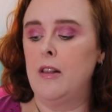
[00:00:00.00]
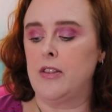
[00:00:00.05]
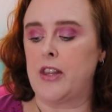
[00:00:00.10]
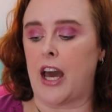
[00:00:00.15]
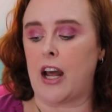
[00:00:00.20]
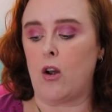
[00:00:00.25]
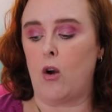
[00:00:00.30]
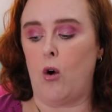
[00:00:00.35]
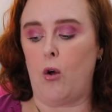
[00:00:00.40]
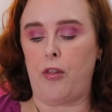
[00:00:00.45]

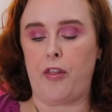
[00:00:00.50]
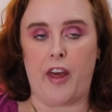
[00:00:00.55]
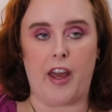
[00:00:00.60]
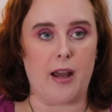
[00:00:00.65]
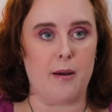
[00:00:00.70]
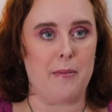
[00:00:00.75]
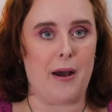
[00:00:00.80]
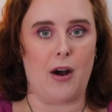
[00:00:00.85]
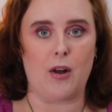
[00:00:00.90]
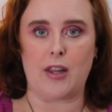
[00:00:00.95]
That whole
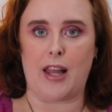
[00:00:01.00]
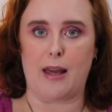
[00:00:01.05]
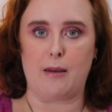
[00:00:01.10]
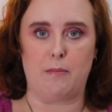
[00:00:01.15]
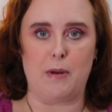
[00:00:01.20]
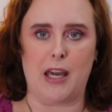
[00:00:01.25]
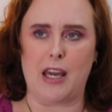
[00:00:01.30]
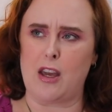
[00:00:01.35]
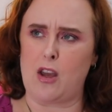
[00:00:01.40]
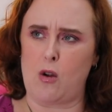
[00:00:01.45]
thing about
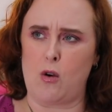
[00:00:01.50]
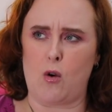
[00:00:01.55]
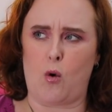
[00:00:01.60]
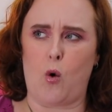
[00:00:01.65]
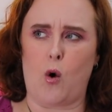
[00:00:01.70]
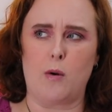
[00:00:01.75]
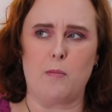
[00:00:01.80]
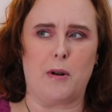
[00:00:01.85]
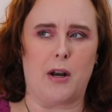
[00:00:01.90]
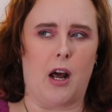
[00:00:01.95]
like being a
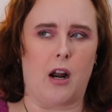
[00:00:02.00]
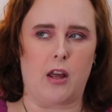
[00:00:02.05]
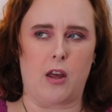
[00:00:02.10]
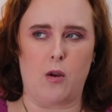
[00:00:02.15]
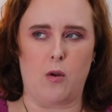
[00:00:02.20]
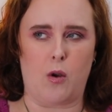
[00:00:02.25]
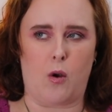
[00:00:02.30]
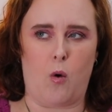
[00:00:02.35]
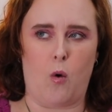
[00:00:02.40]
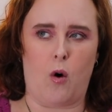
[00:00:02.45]
unicorn but not a
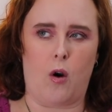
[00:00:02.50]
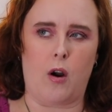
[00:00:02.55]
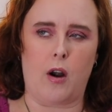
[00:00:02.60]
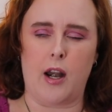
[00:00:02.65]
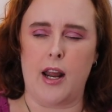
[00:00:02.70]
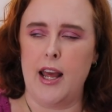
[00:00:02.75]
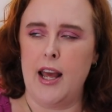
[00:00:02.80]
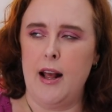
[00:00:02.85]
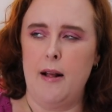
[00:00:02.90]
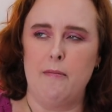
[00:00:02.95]

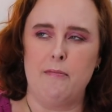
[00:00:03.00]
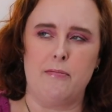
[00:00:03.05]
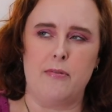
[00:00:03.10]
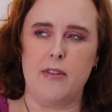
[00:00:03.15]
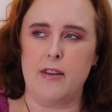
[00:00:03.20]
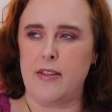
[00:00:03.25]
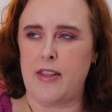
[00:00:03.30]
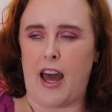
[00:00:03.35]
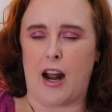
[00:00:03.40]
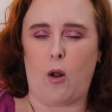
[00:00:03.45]
unicorn,
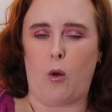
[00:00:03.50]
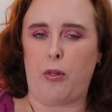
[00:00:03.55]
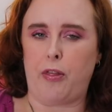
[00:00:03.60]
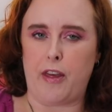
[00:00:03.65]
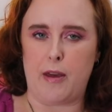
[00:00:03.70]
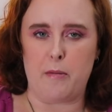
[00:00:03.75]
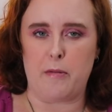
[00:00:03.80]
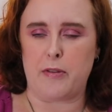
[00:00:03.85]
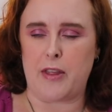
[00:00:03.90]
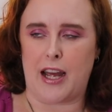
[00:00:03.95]
that whole
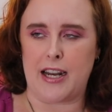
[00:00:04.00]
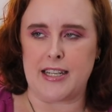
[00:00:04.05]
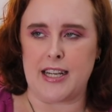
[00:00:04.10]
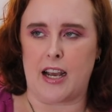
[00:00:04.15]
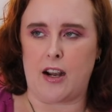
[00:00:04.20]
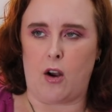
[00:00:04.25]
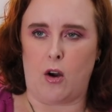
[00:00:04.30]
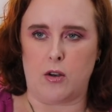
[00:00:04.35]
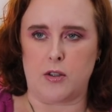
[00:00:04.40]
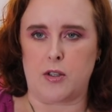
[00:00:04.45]
theme of that
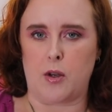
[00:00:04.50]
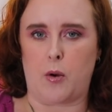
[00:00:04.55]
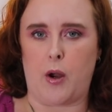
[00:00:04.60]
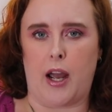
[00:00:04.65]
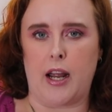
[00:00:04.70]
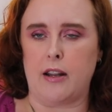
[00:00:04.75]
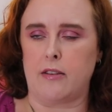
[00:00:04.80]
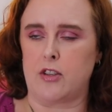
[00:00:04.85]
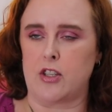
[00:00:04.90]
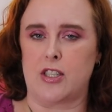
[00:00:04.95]
deck also
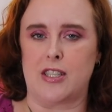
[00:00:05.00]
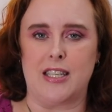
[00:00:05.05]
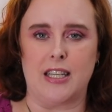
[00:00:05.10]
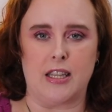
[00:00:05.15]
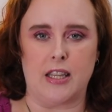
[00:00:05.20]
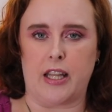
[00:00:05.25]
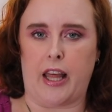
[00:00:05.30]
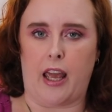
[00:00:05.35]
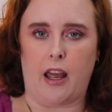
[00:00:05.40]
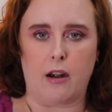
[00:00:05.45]
kind of just
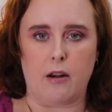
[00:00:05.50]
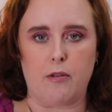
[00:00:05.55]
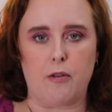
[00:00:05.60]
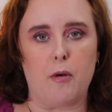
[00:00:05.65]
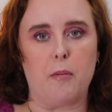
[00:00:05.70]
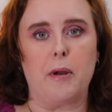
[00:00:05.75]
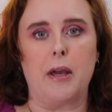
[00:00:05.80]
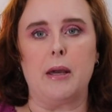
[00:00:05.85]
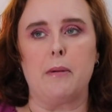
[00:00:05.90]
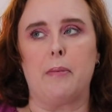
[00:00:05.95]
didn't land
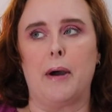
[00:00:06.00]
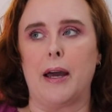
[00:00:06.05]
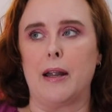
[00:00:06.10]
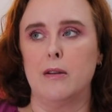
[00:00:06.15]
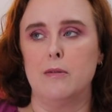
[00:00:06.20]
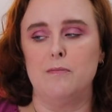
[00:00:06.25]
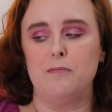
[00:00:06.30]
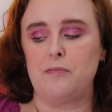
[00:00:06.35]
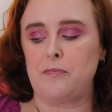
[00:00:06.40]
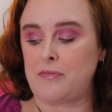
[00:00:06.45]
for me, but